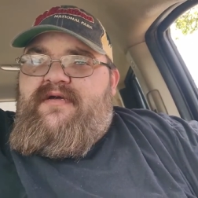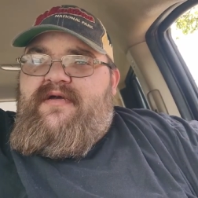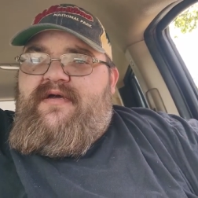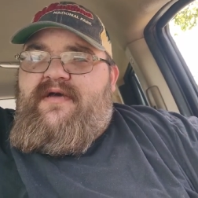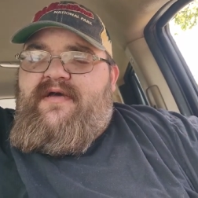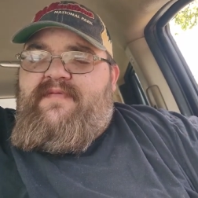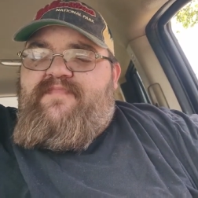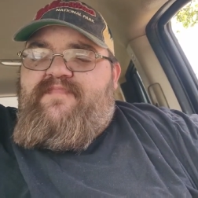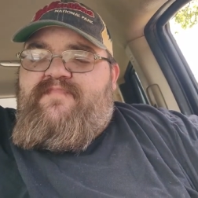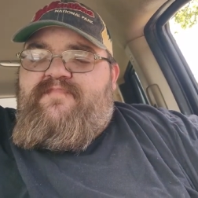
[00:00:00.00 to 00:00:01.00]
Uh,
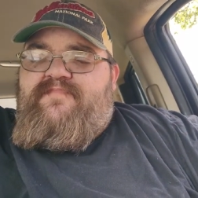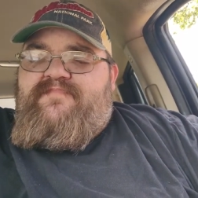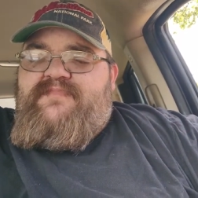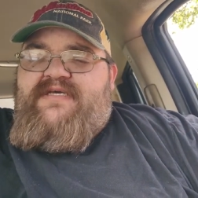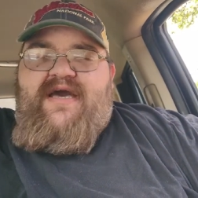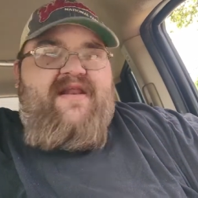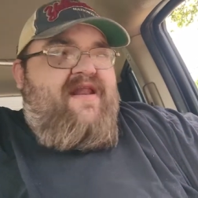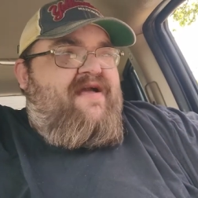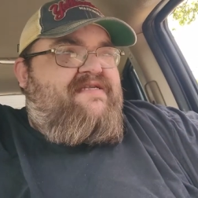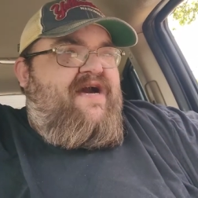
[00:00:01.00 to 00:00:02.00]
Don
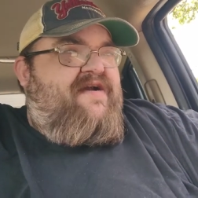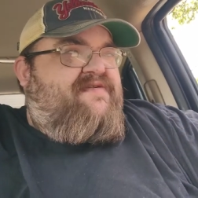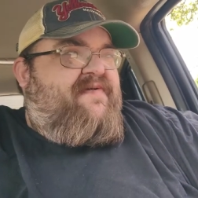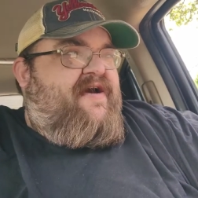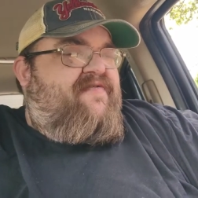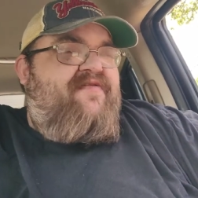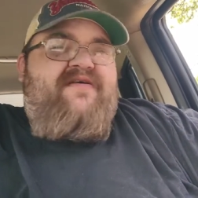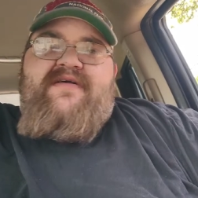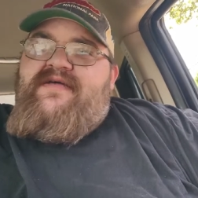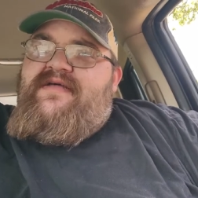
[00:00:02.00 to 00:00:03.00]
and I talked about
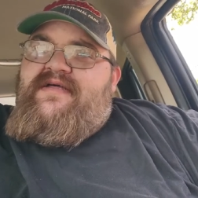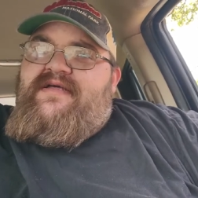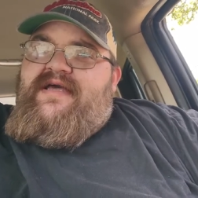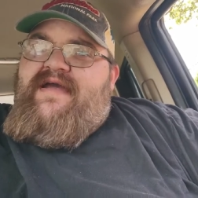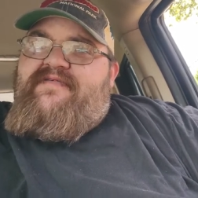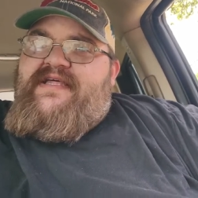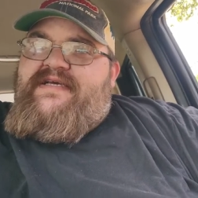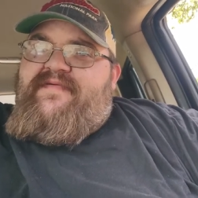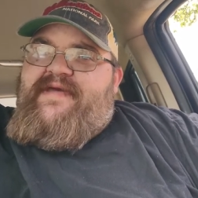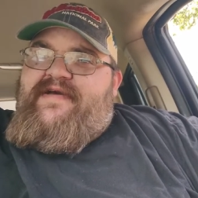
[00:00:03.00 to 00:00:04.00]
everything
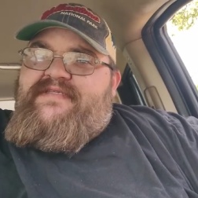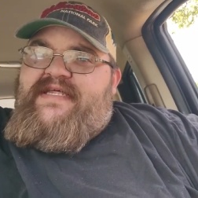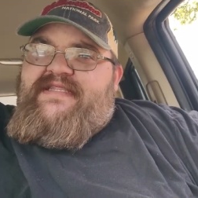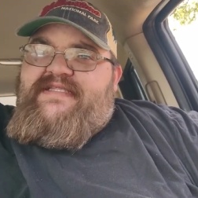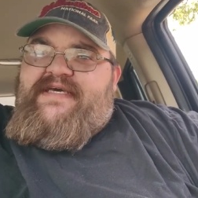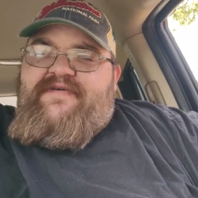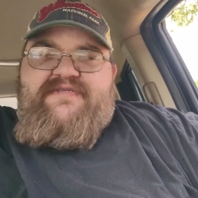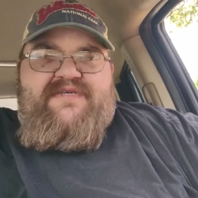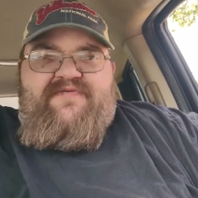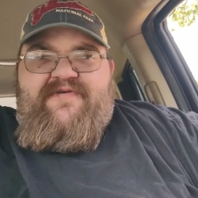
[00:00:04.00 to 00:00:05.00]
coming out today at the Lego
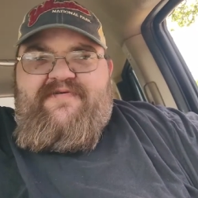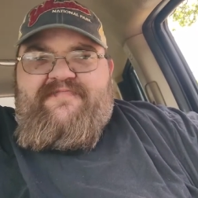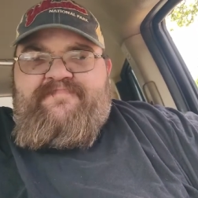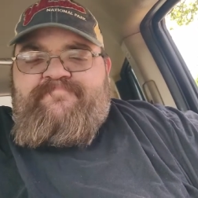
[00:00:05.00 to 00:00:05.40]
store.